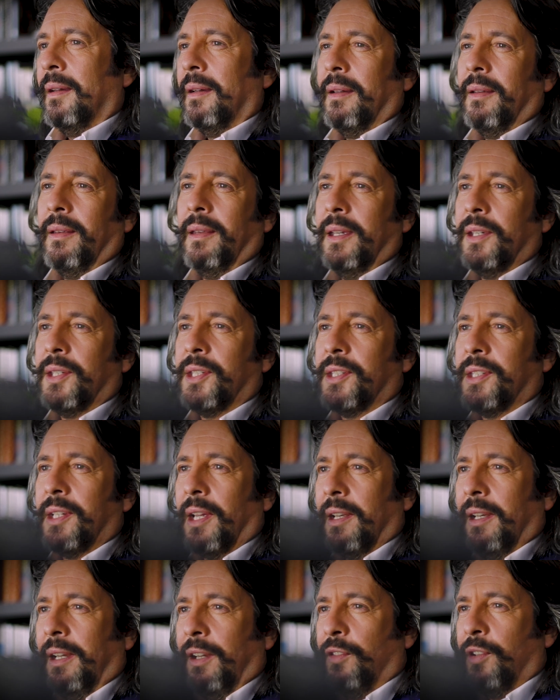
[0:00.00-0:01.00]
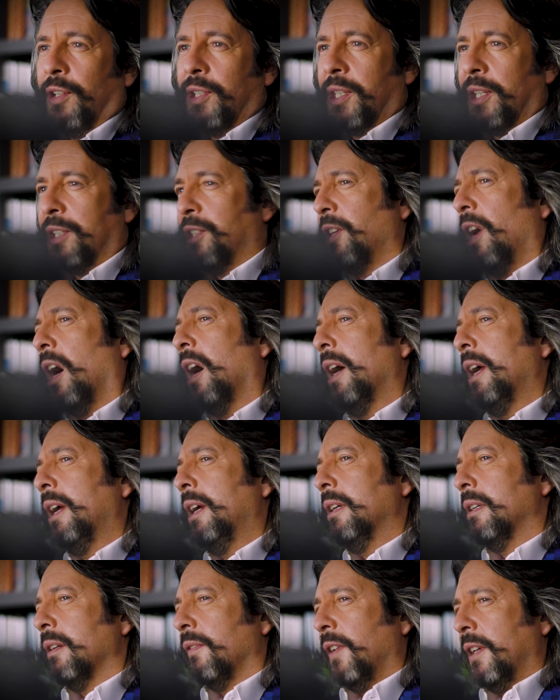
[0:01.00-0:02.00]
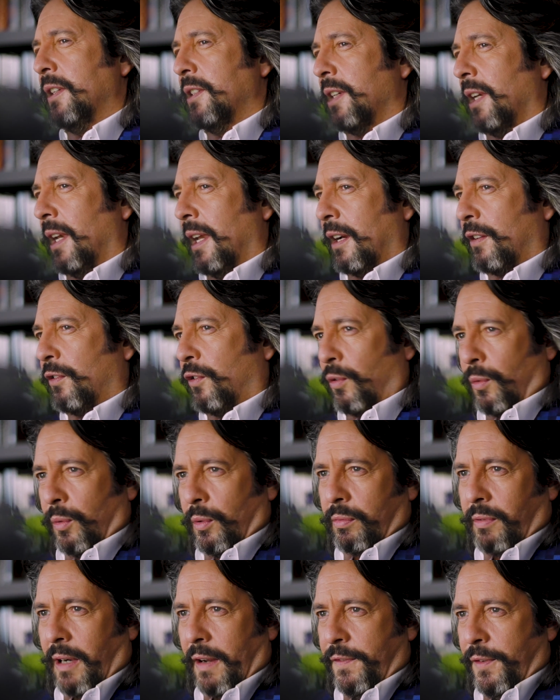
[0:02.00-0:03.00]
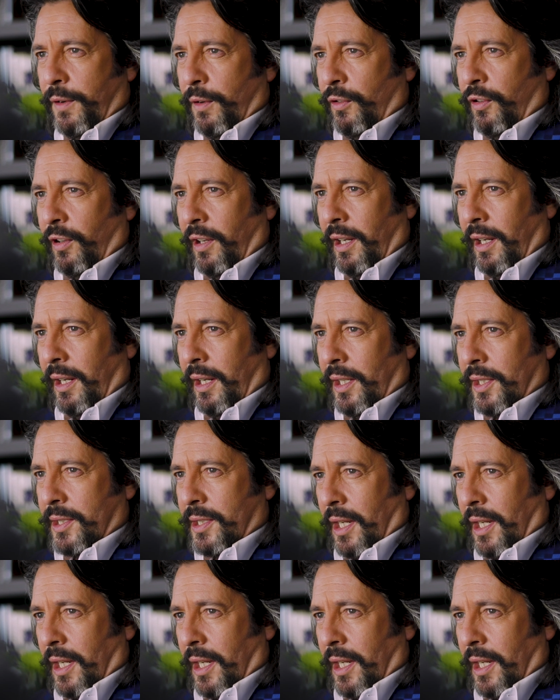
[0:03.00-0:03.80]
This unleashes a tide of intellectual refugees